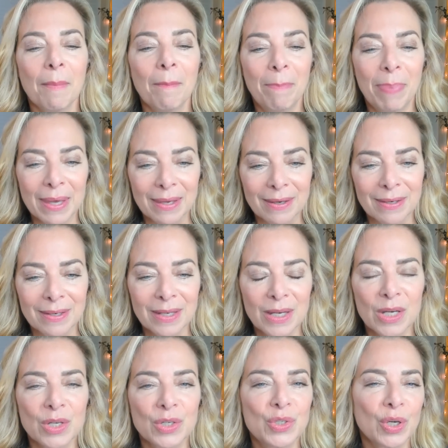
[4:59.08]
bid
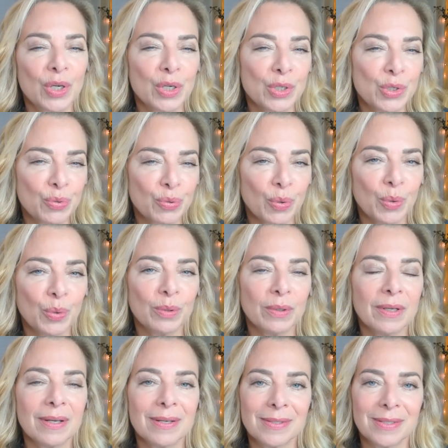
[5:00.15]
to
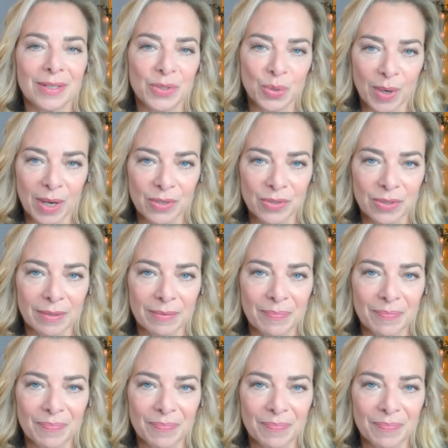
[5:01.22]
control a situation,